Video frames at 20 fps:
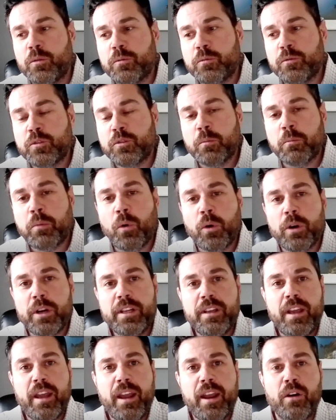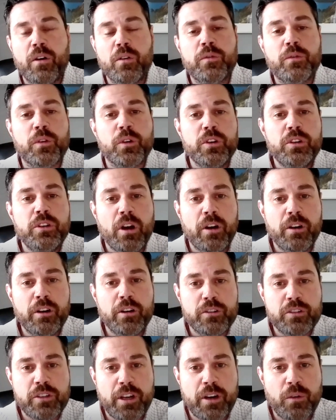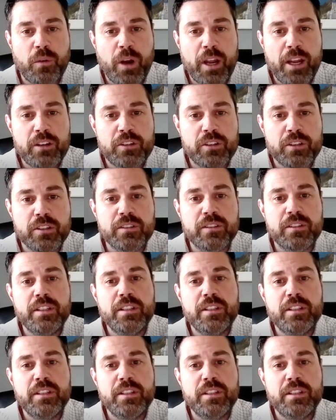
supporting care for younger generations,